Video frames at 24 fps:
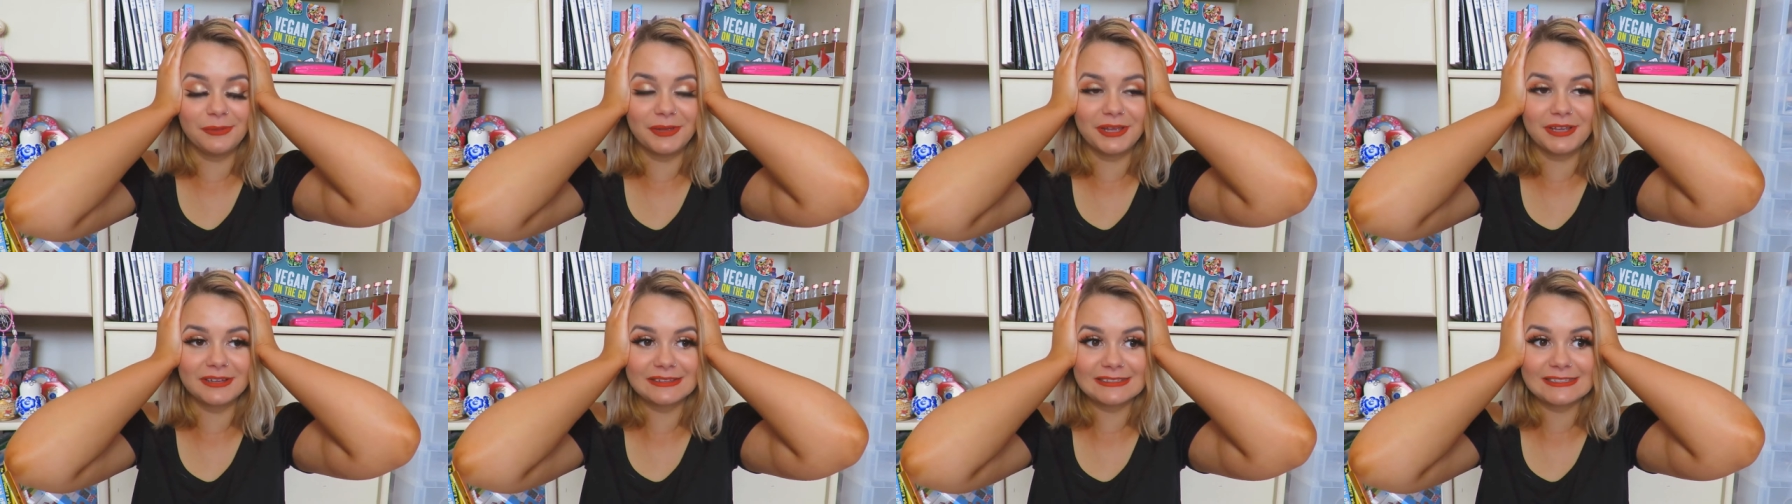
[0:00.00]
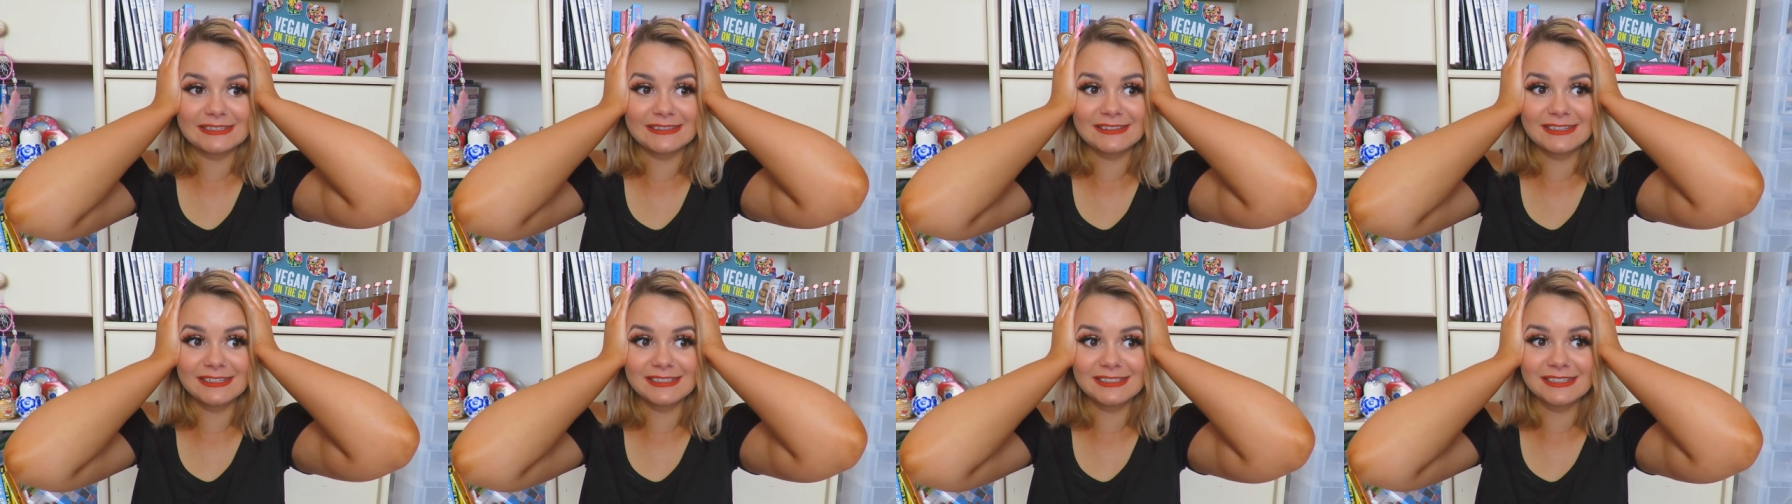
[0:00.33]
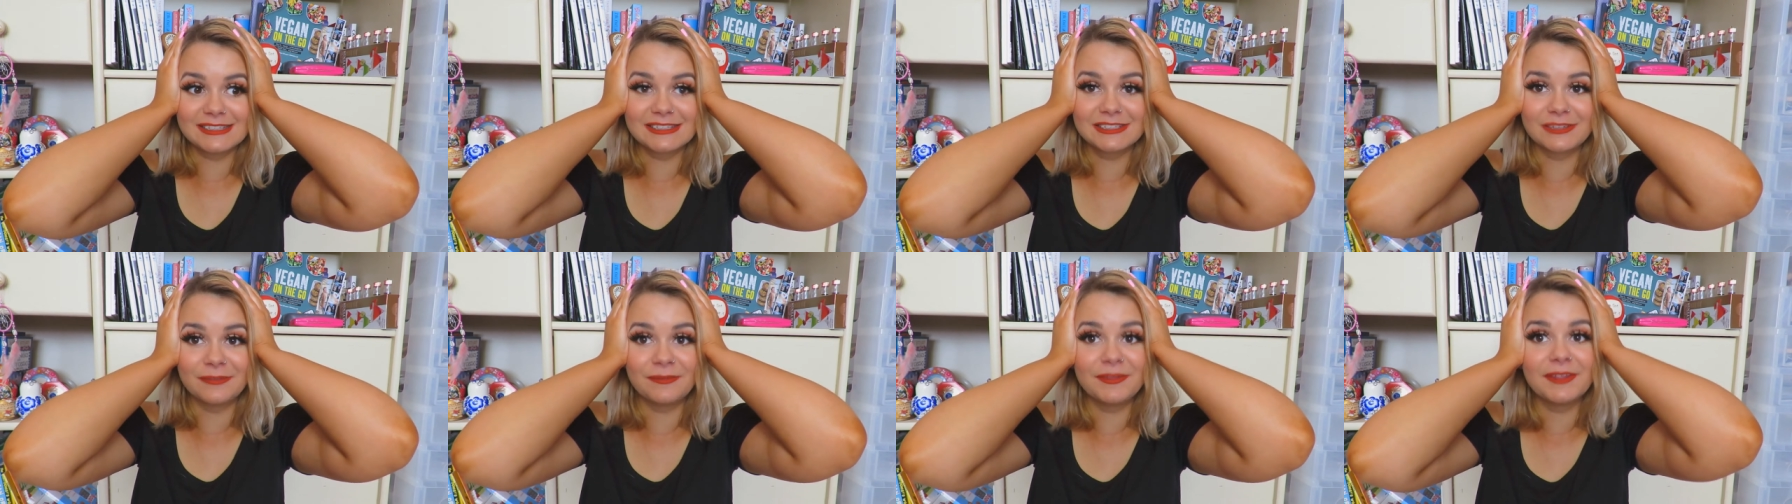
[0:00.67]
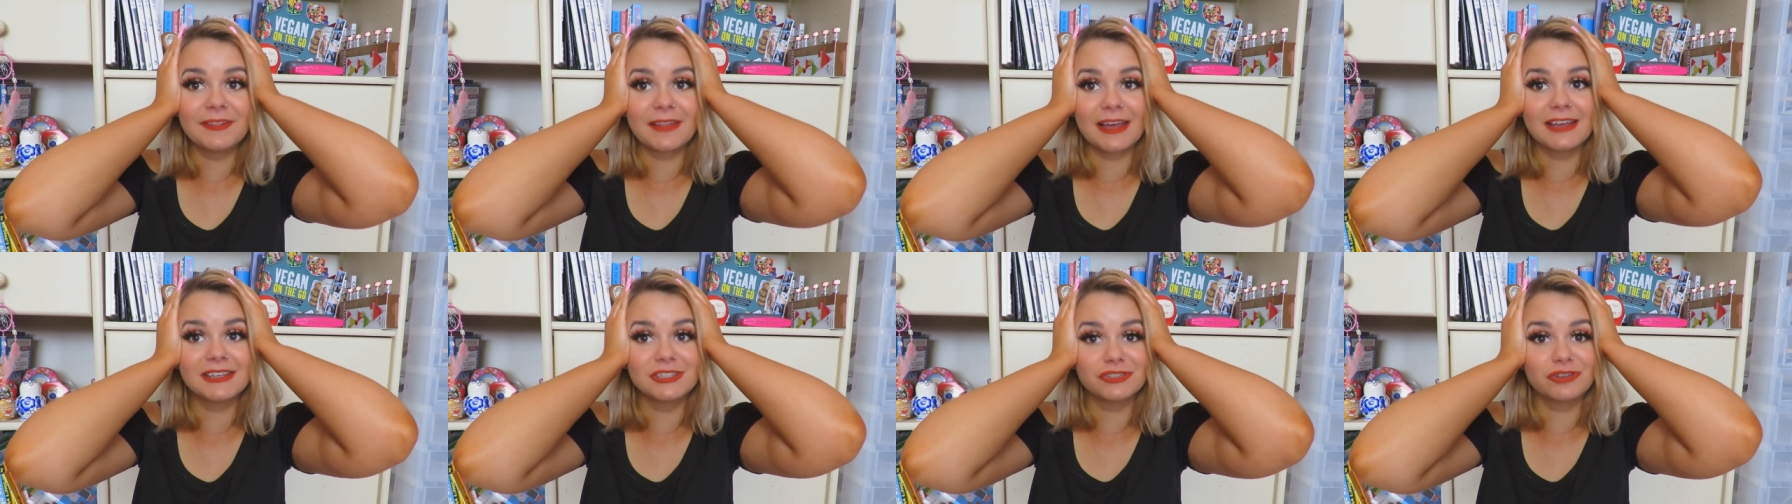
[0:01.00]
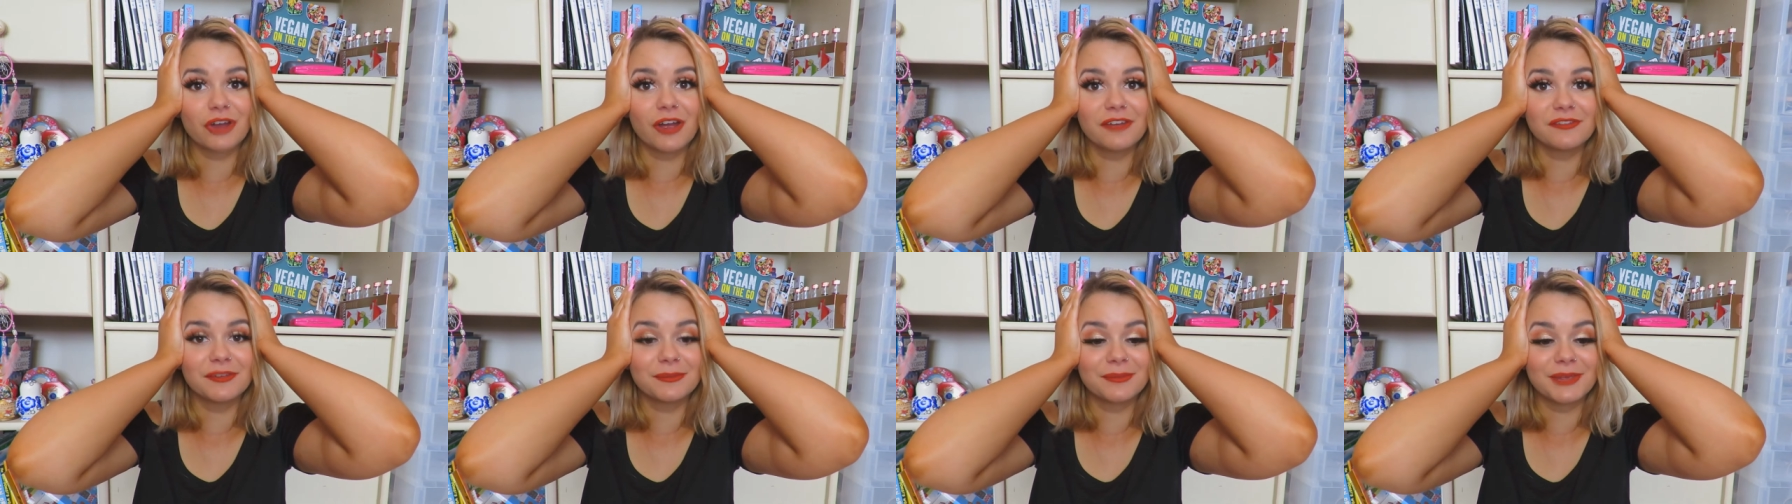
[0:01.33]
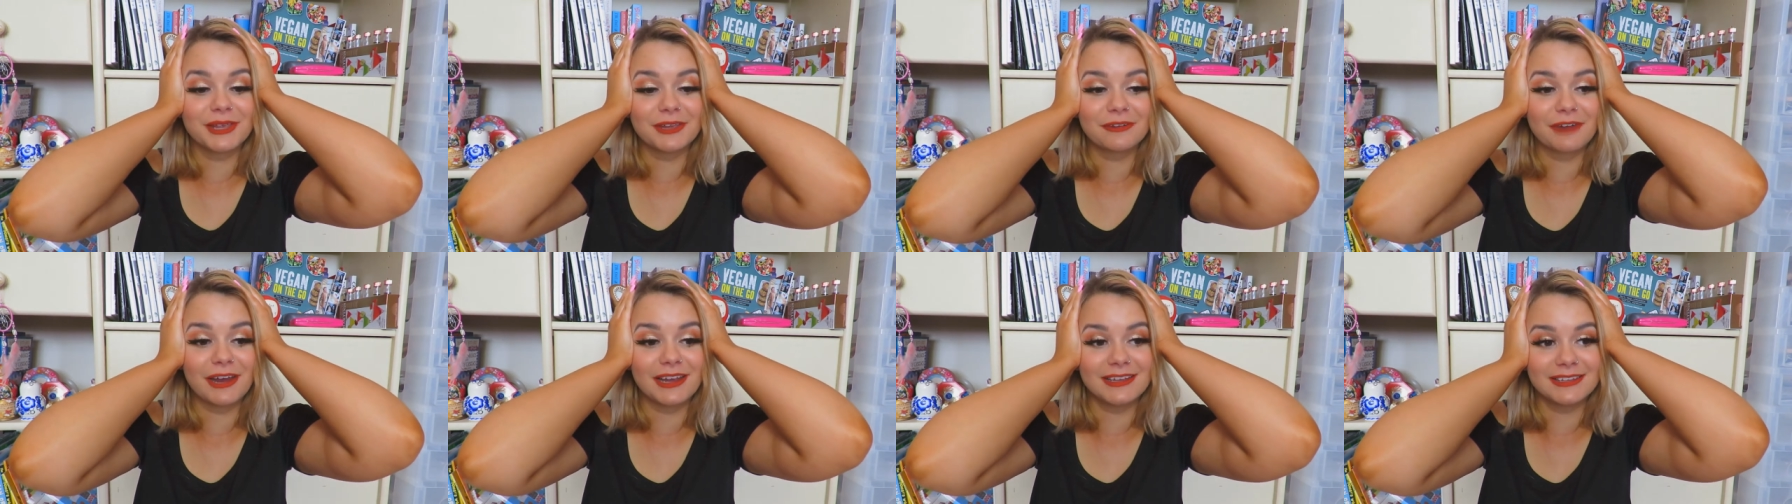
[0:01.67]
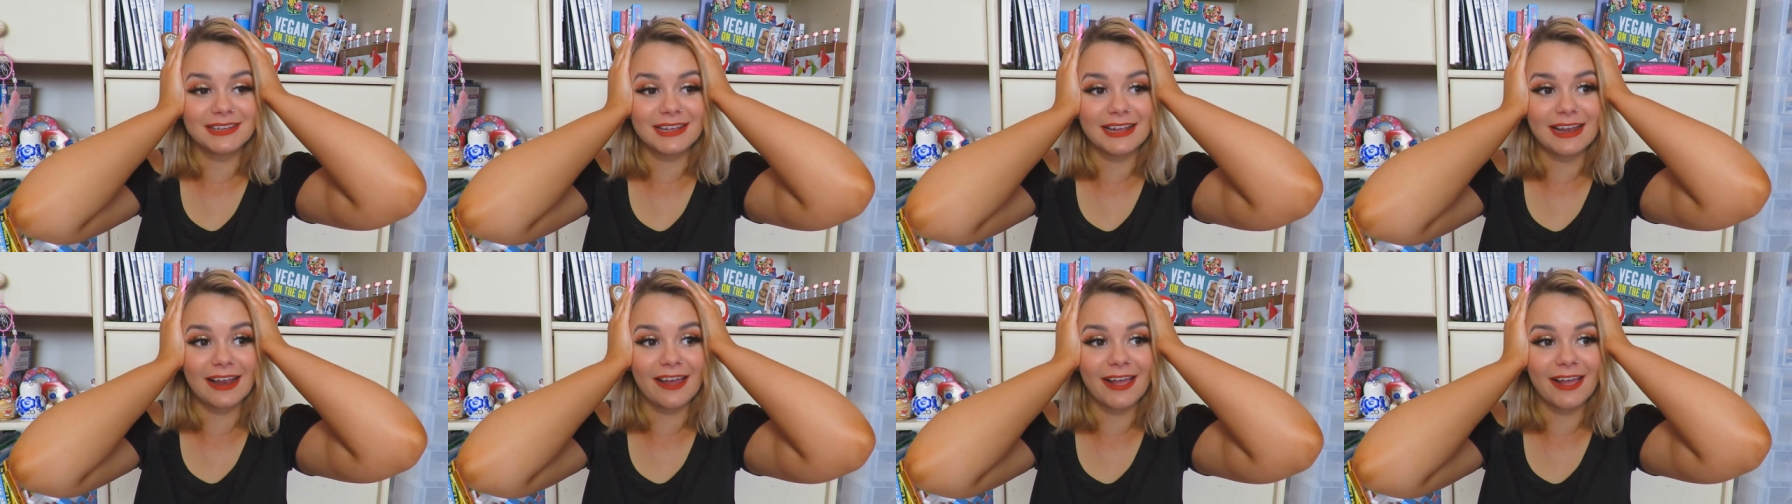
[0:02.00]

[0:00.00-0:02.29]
because this is something that is driving me crazy.